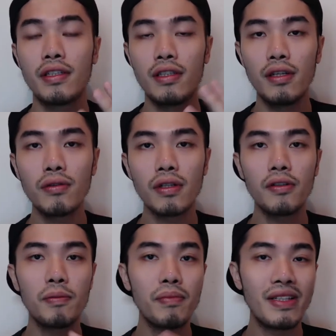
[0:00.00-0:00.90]

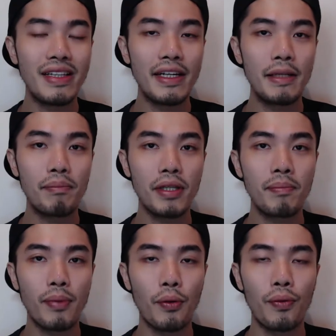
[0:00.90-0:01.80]
local Malay
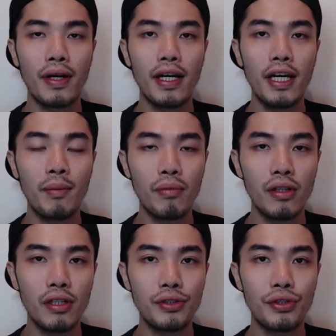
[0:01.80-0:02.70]
people in
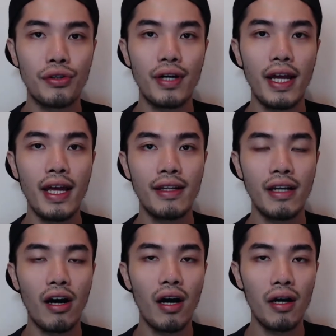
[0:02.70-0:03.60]
Malaysia and
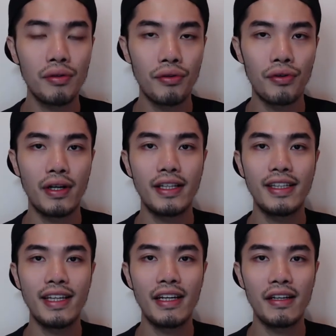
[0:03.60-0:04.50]
other
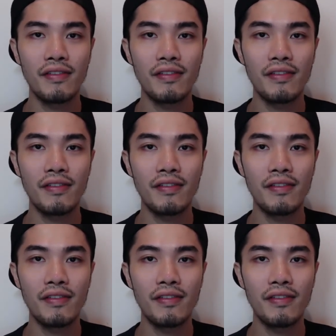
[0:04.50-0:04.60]
native